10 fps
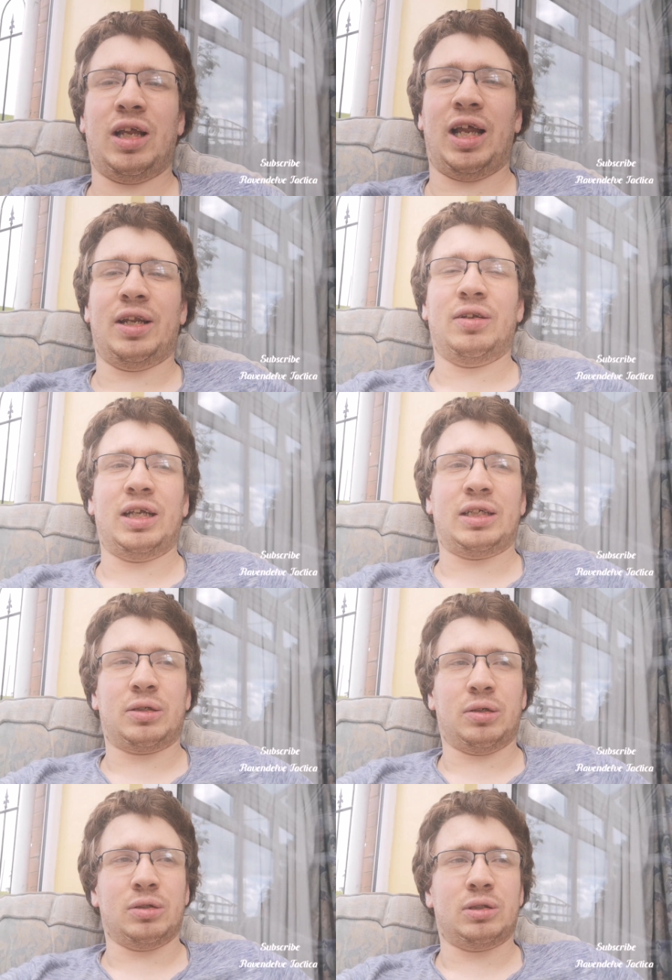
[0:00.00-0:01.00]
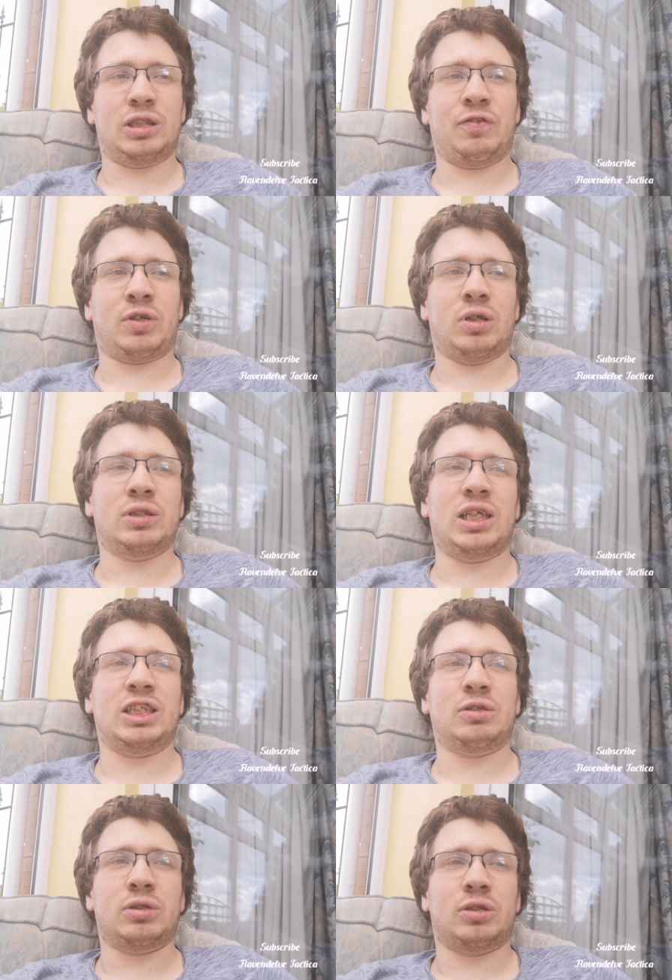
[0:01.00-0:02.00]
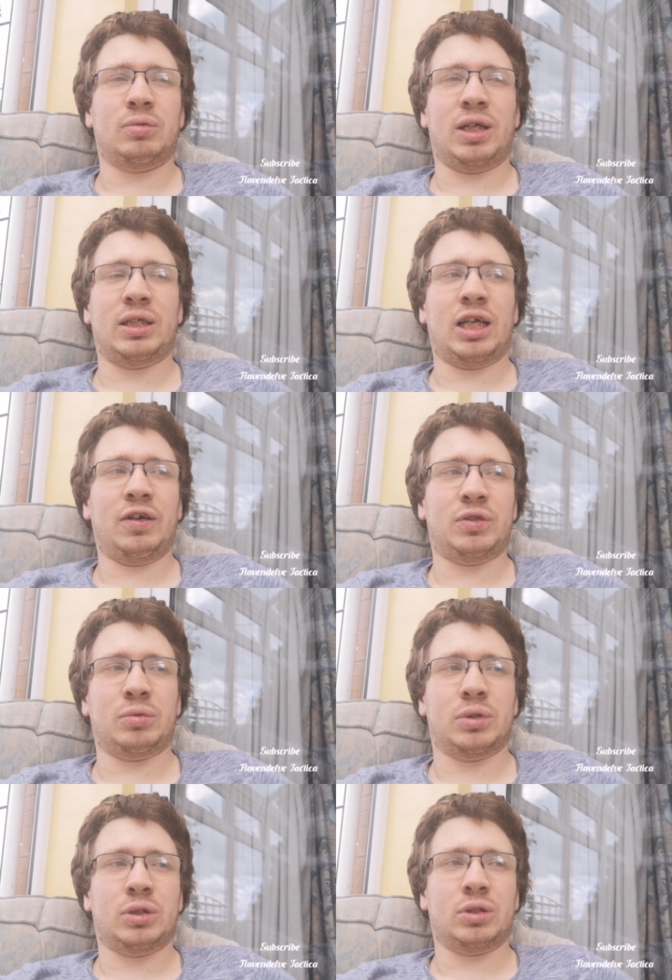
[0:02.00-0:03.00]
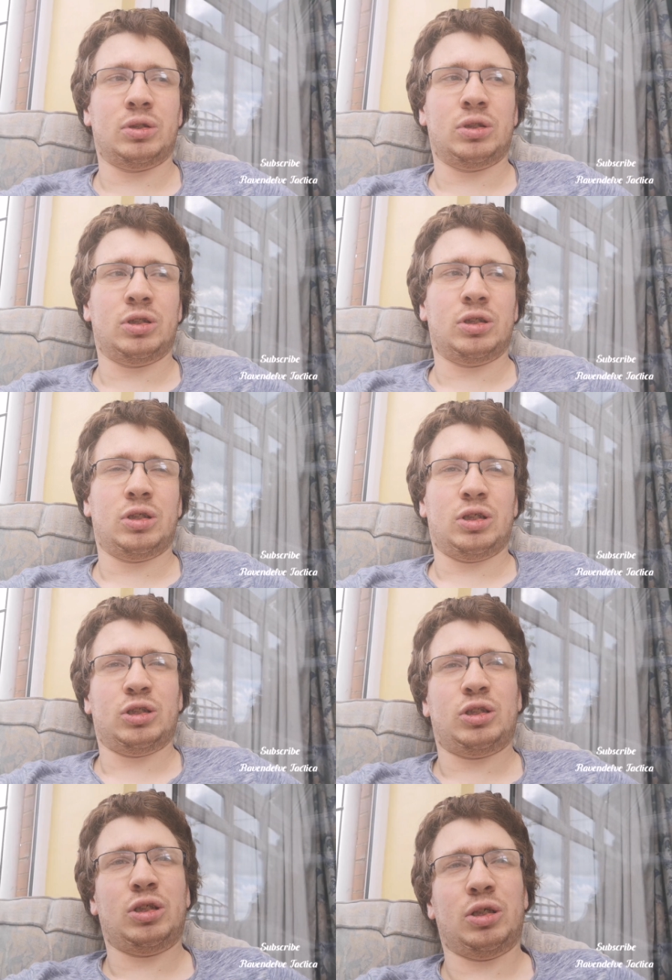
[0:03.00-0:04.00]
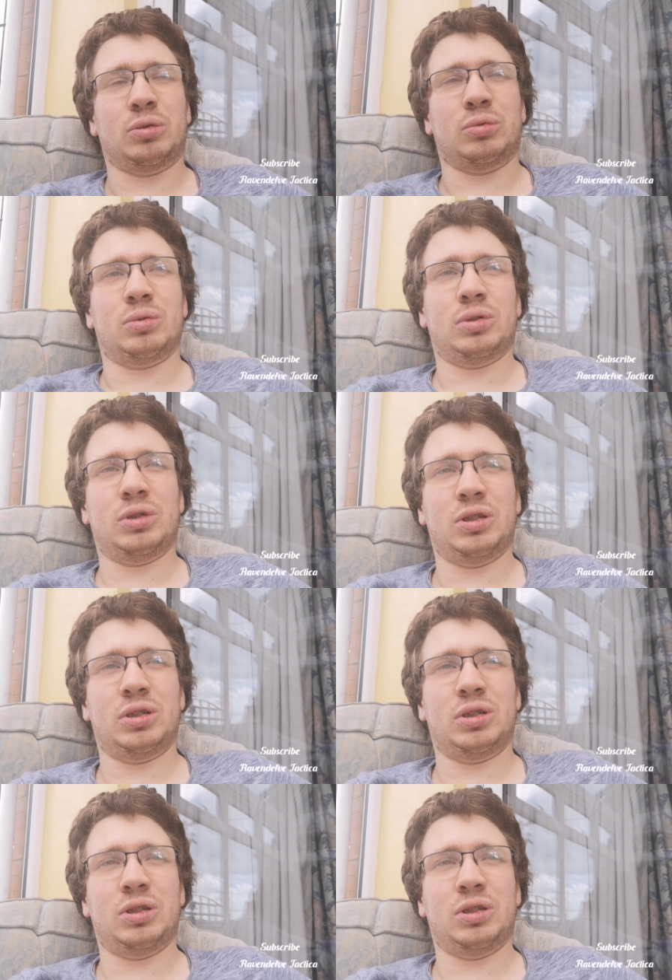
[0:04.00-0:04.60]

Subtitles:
and they cause difficult and dangerous terrain afterwards. So